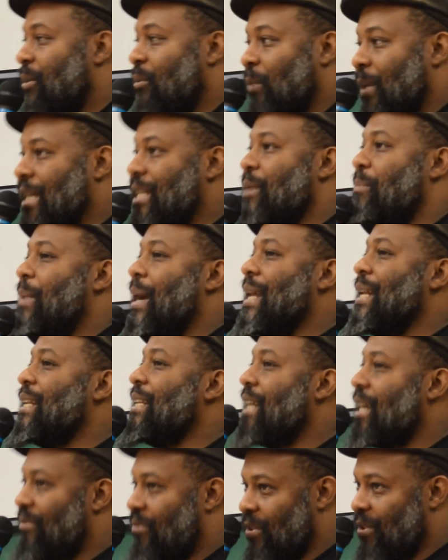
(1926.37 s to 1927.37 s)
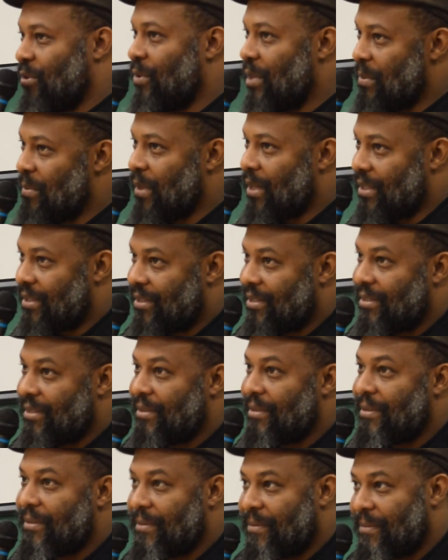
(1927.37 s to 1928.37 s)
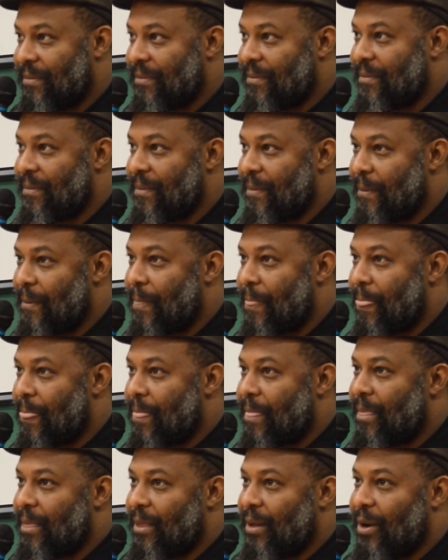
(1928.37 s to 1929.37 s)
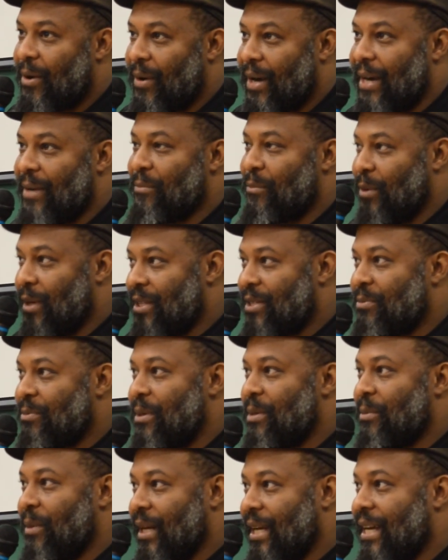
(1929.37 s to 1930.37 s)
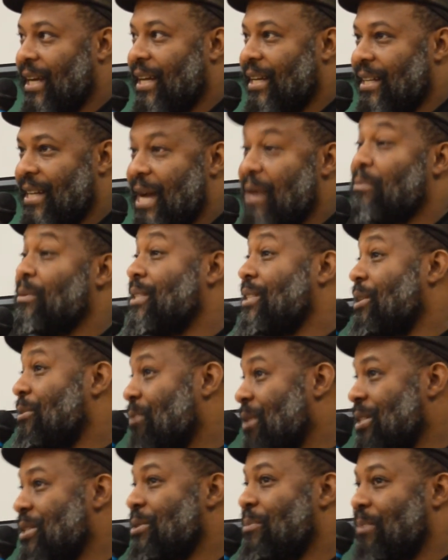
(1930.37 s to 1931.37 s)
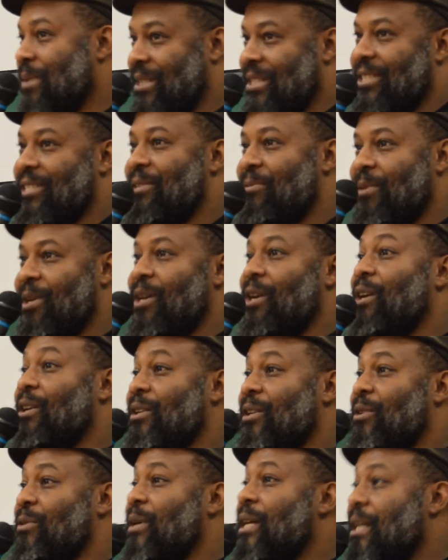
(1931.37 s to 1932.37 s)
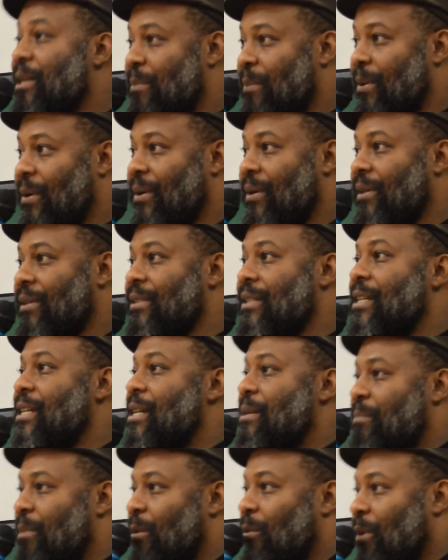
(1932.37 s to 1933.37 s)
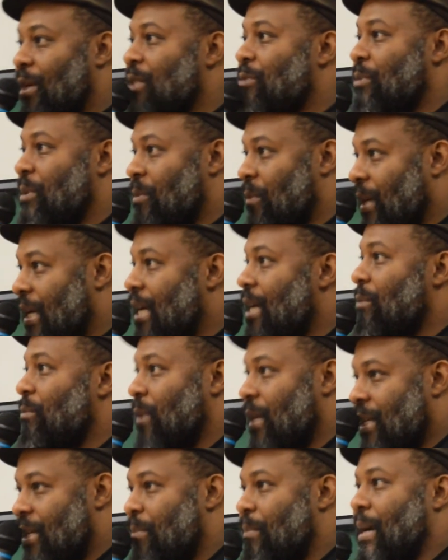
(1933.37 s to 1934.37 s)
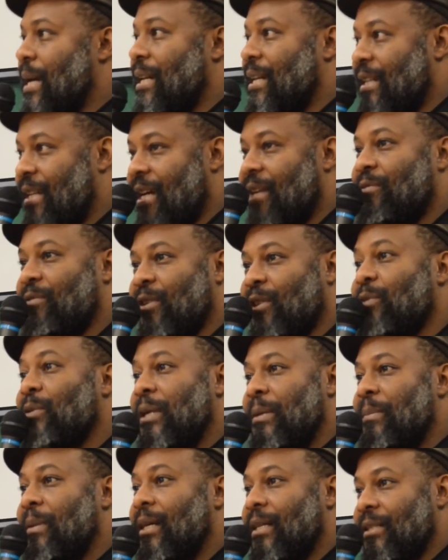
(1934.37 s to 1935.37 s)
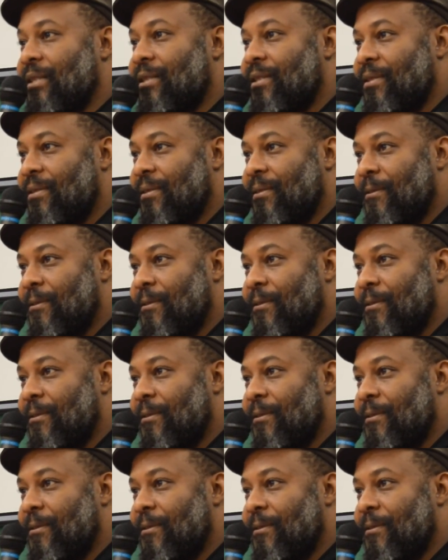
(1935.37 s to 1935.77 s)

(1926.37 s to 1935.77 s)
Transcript: We debated that for 3 months. All right, once we were in, that was the original position we all agreed upon. But once we were in, we debated that for 3 months.